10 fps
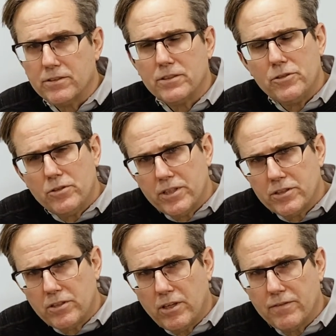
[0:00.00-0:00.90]
Then you look at the
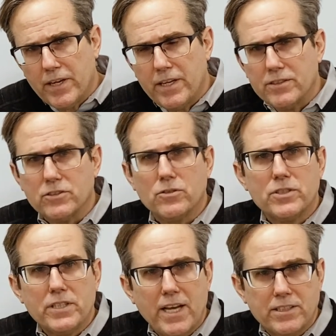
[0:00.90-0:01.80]
law of Kansas, or
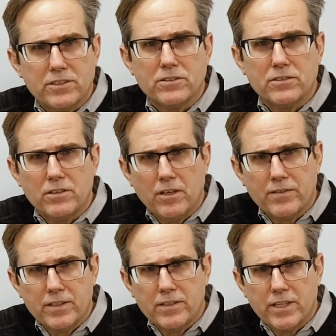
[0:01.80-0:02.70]
Texas, the law of
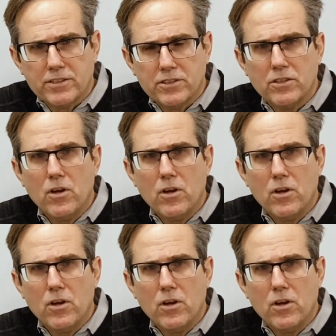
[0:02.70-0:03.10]
Texas,